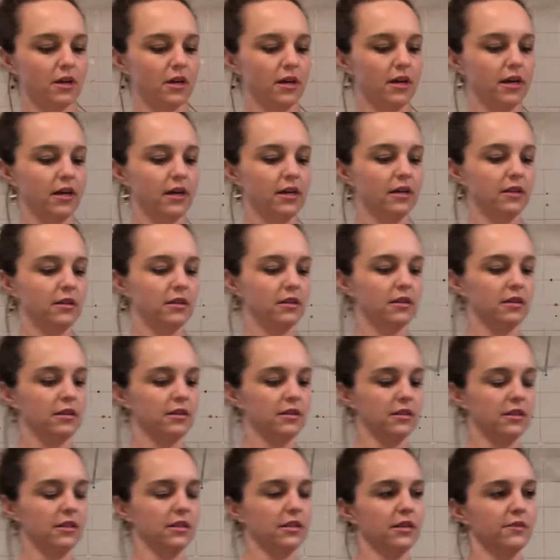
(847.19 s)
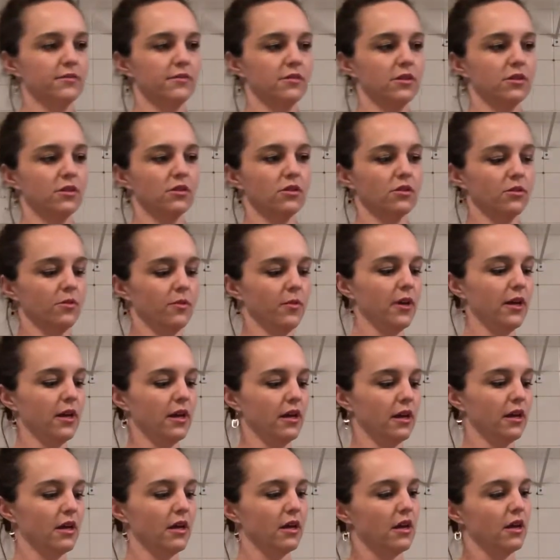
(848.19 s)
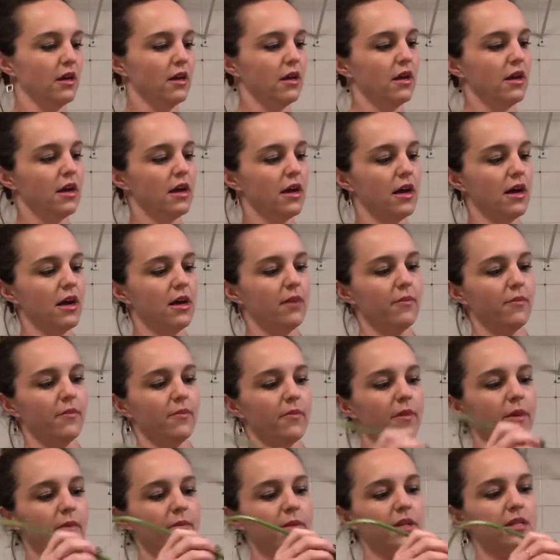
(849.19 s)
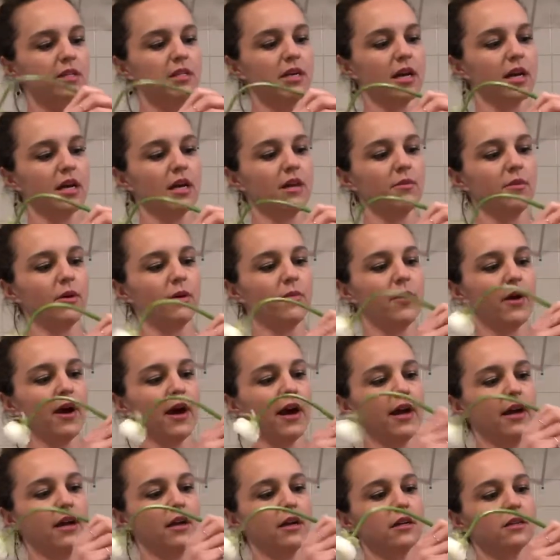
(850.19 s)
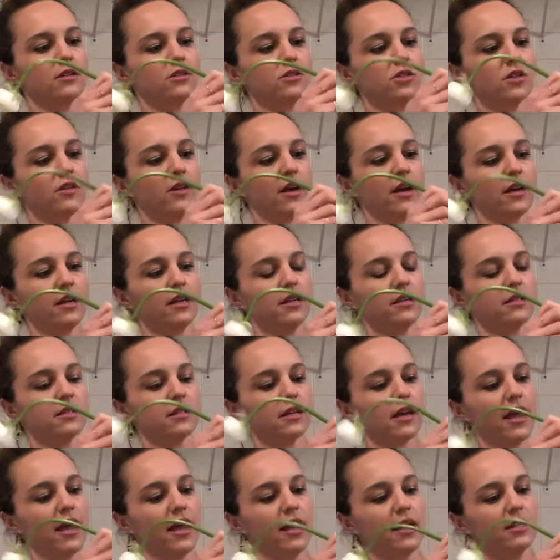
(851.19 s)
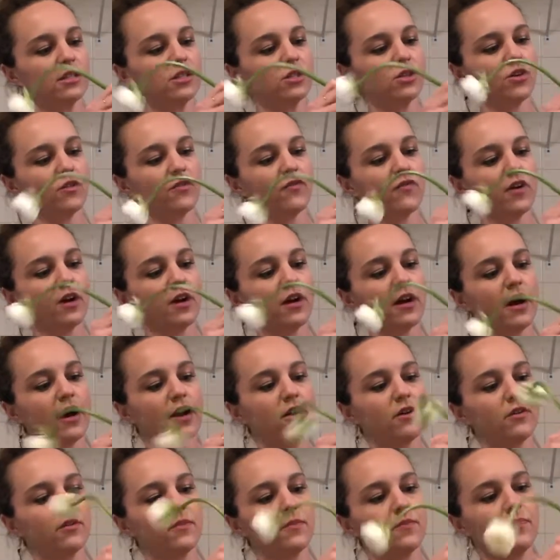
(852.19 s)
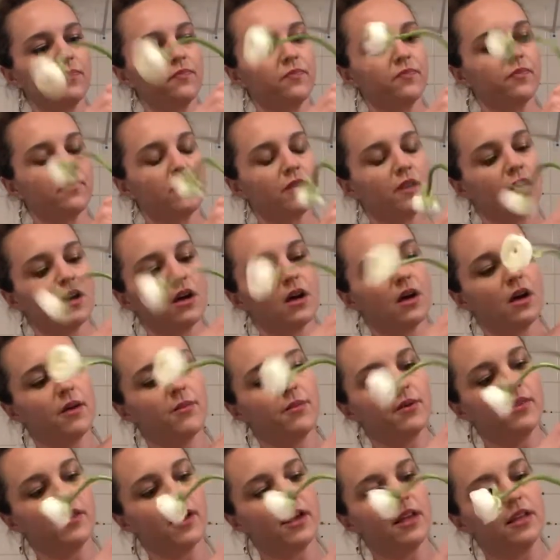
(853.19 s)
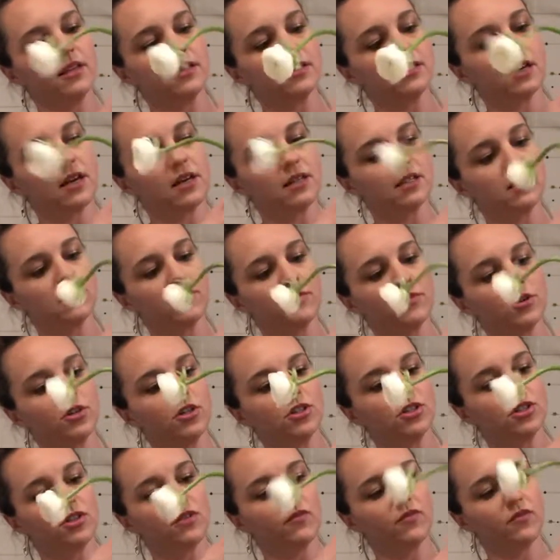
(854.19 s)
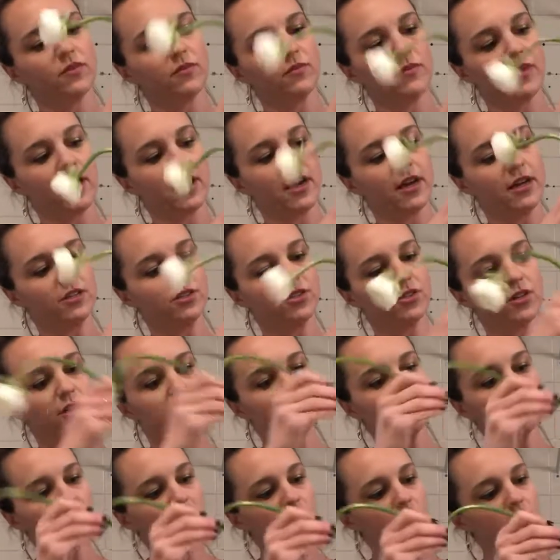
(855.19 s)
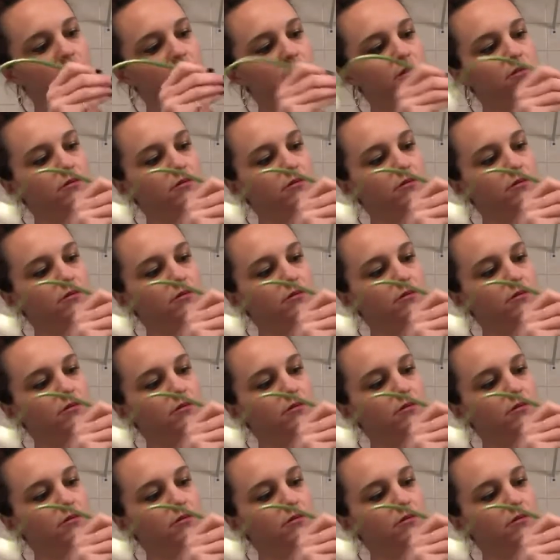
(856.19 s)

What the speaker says: cut his stem's a little big. I'm gonna tuck him up higher so that he doesn't hang so far out, and that he's got some cushion from that hydrangea.